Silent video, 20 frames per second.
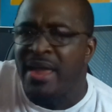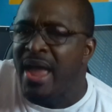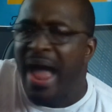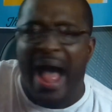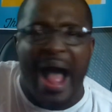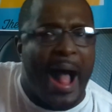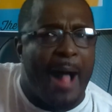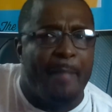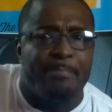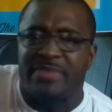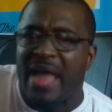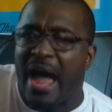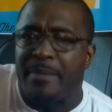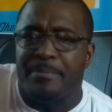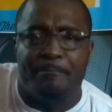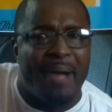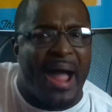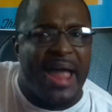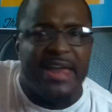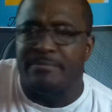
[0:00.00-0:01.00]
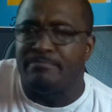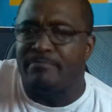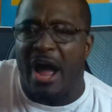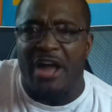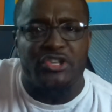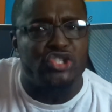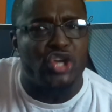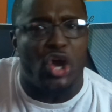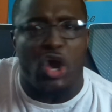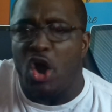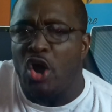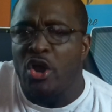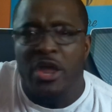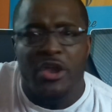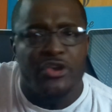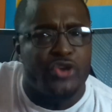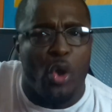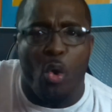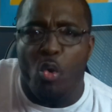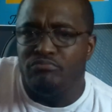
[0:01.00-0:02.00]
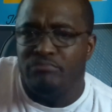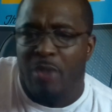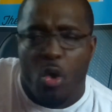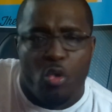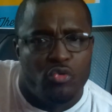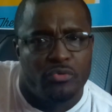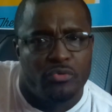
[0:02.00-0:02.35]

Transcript: I'm not biting my tongue no more.